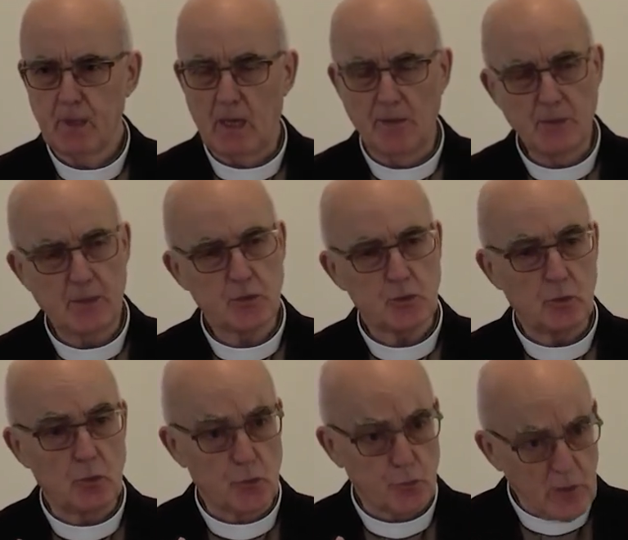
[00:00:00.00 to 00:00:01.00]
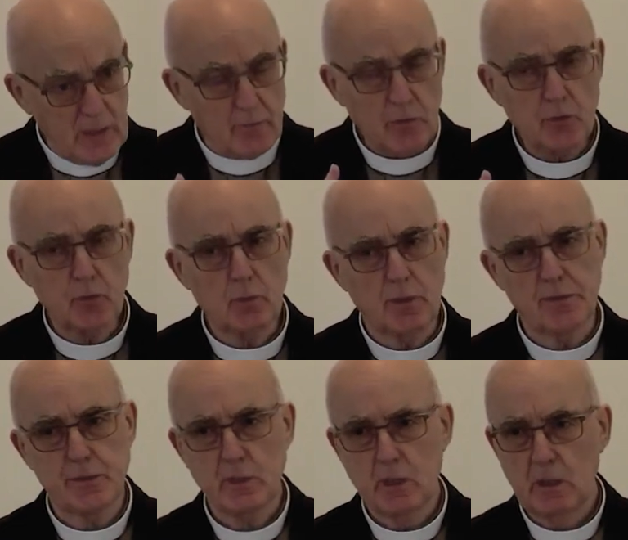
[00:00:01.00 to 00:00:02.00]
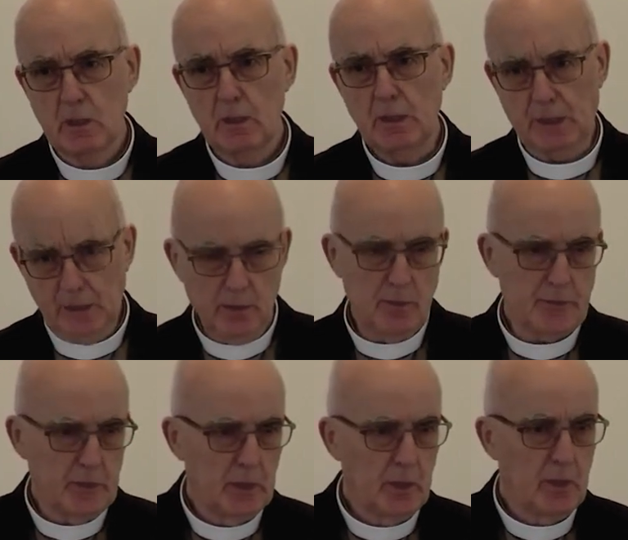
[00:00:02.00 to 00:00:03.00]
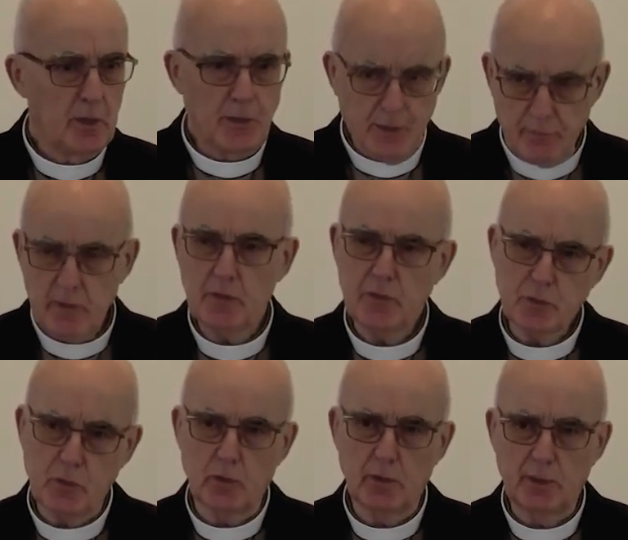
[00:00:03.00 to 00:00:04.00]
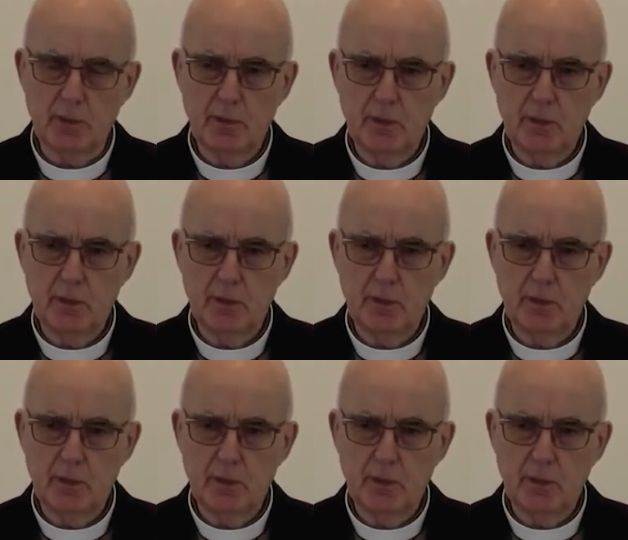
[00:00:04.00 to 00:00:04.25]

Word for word: And that's relevant to us here living in Scotland.